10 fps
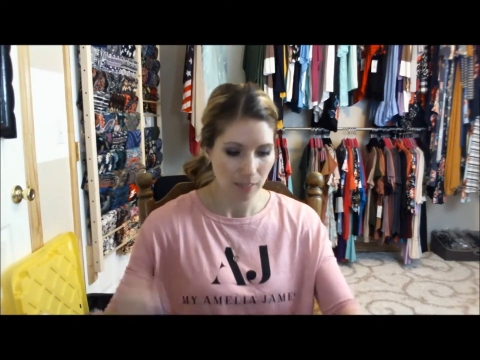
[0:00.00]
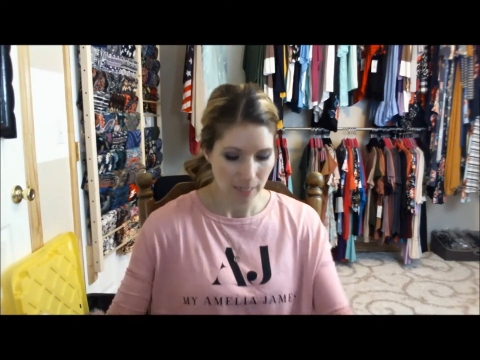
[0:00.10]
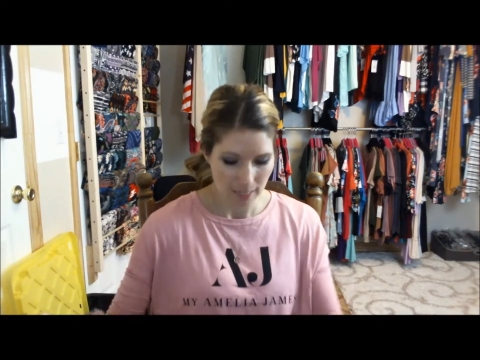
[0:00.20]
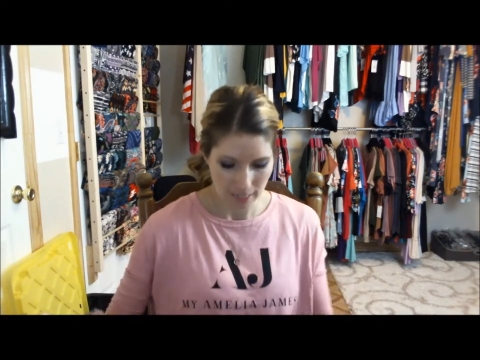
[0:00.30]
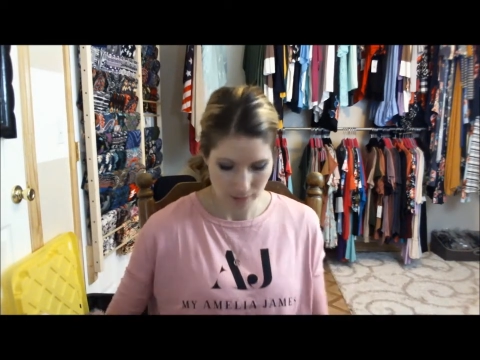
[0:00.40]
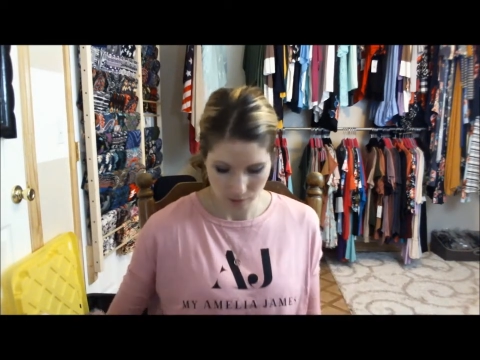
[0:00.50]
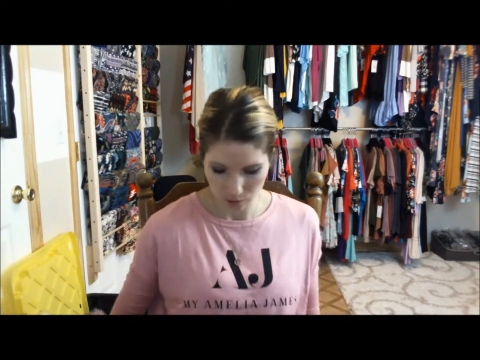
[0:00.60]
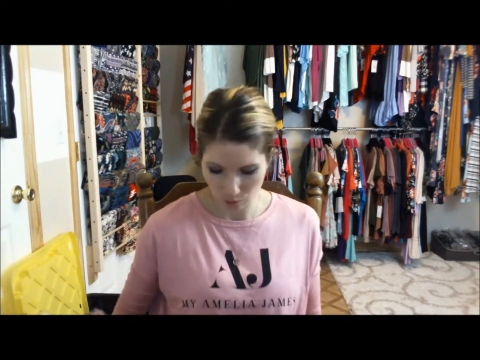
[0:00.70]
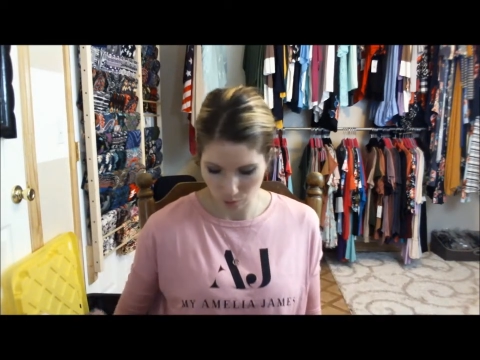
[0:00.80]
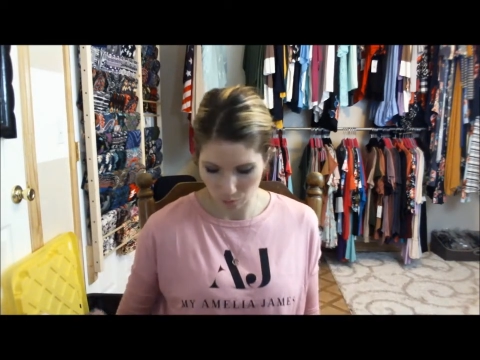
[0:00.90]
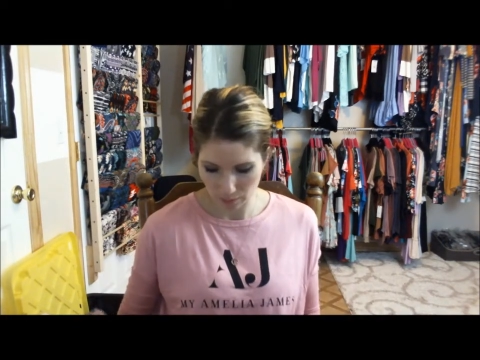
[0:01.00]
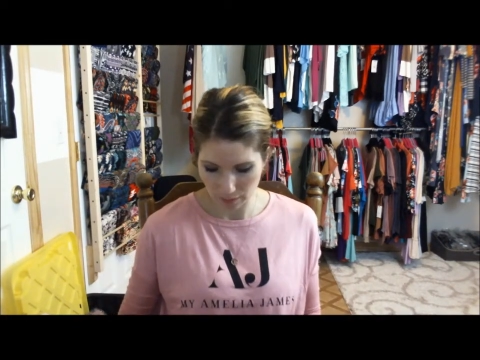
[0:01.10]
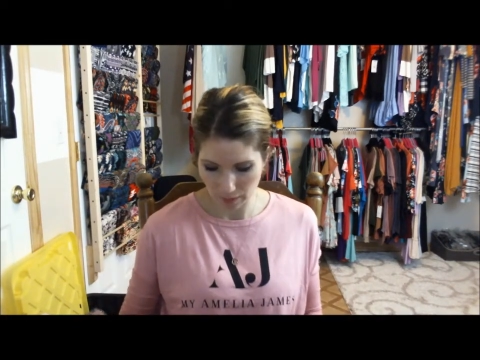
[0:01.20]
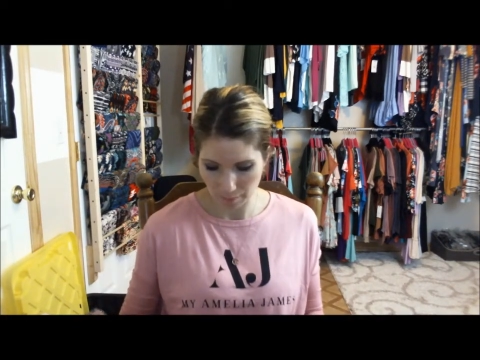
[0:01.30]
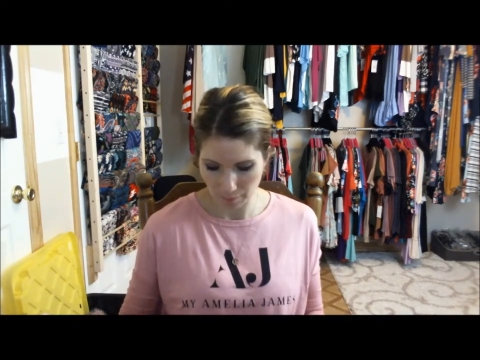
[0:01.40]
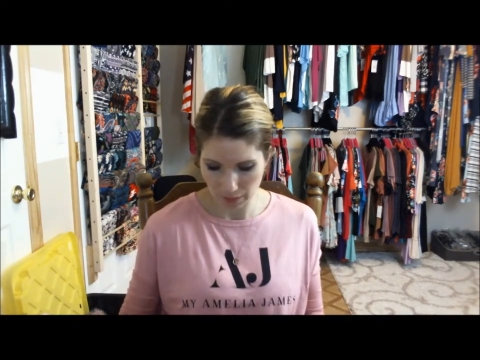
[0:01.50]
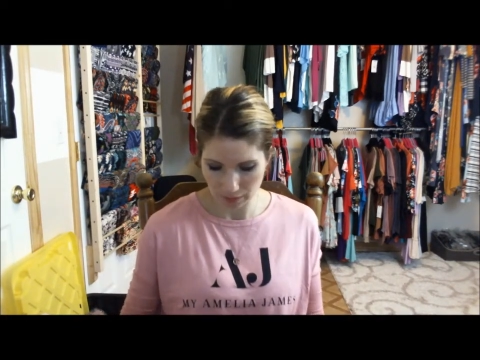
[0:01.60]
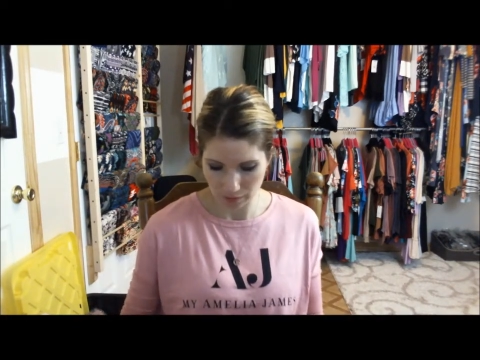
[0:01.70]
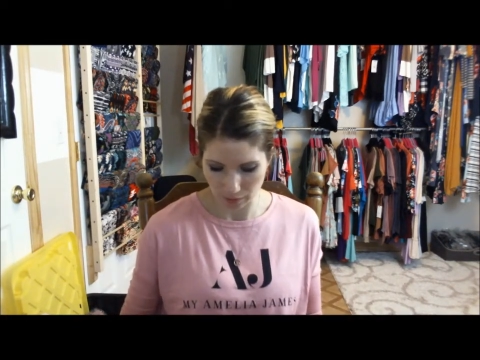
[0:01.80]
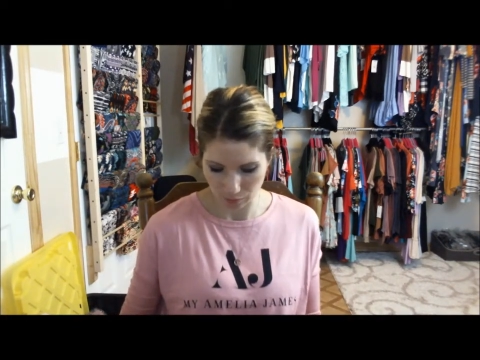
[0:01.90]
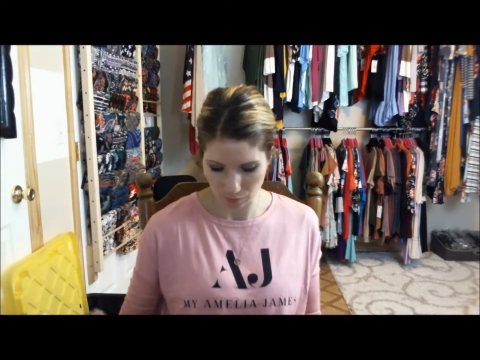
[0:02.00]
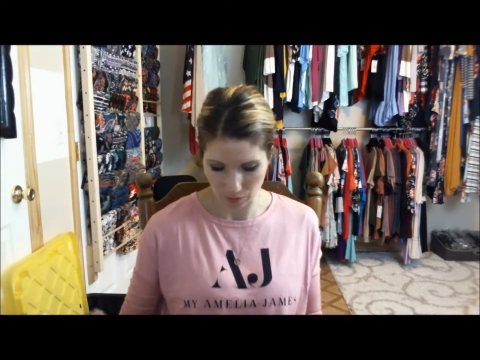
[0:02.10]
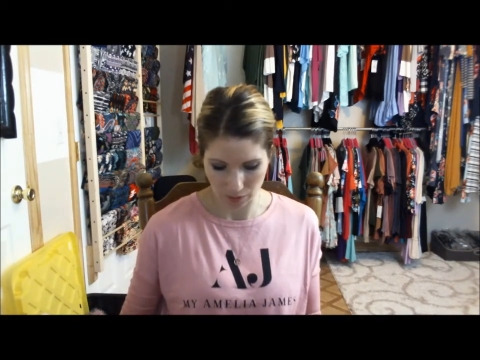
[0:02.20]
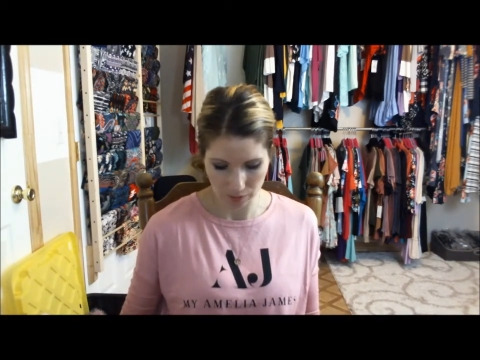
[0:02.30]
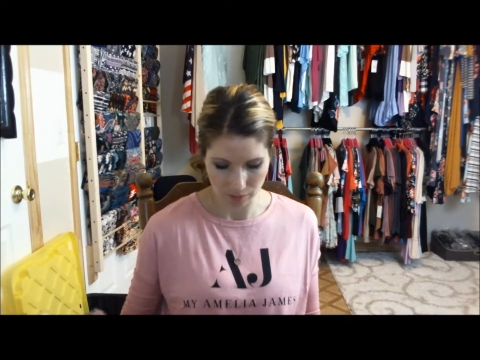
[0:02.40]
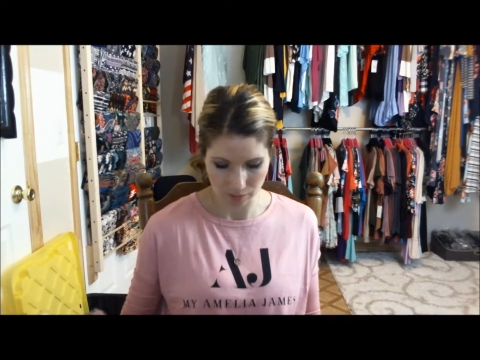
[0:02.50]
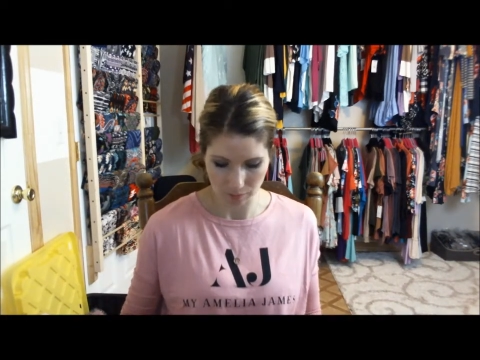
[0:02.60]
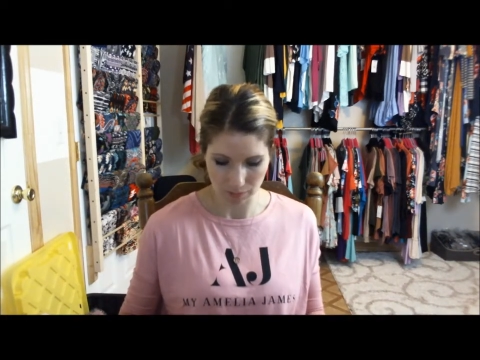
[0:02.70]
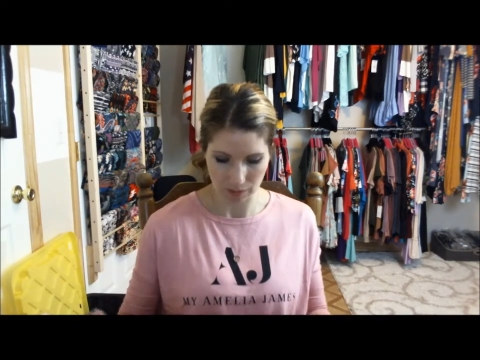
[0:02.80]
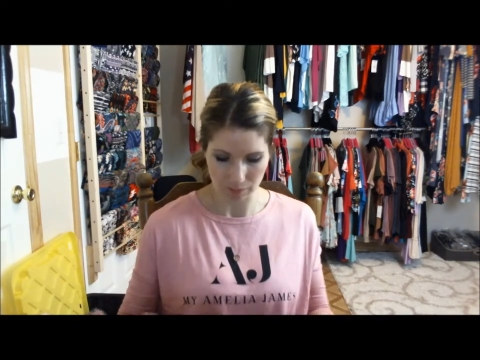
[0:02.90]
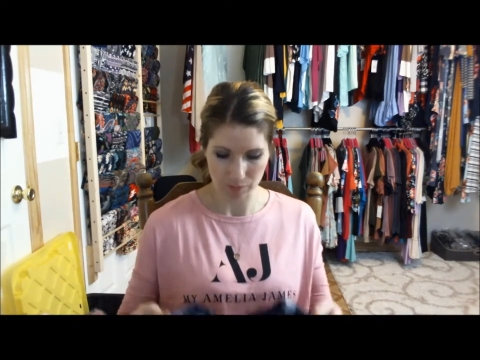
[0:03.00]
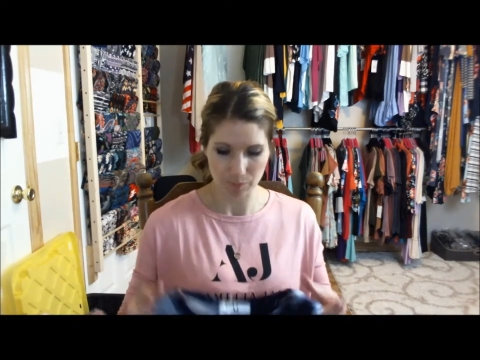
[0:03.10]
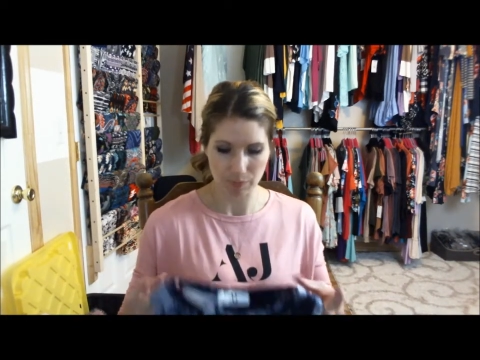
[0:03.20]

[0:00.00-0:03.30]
and so that basting thread can sometimes